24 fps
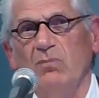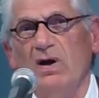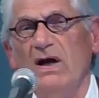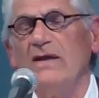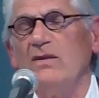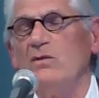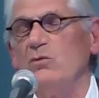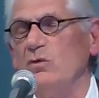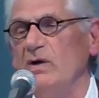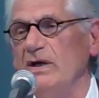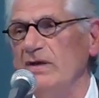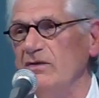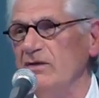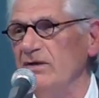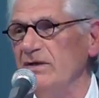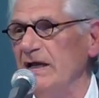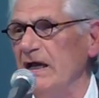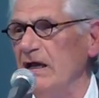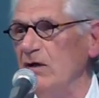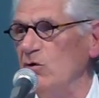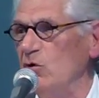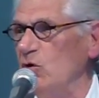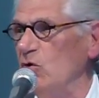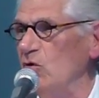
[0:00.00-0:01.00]
By the way, they're
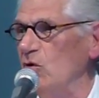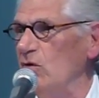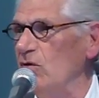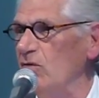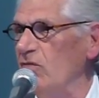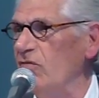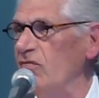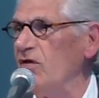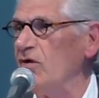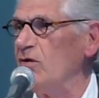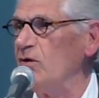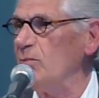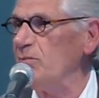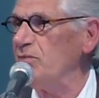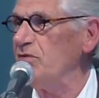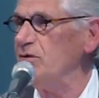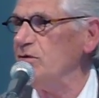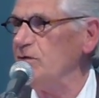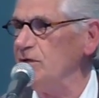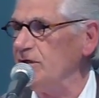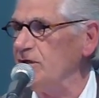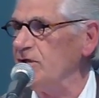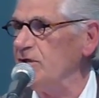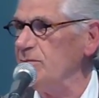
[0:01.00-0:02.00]
now called
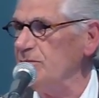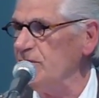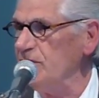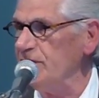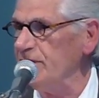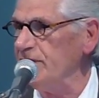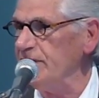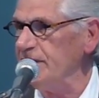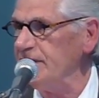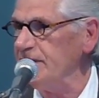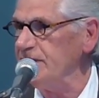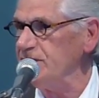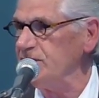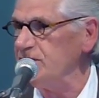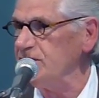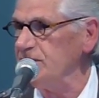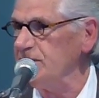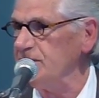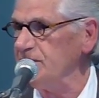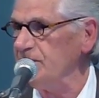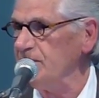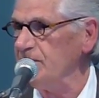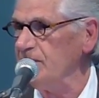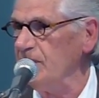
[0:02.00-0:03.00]
therapeutic
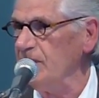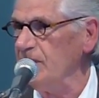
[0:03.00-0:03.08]
communities.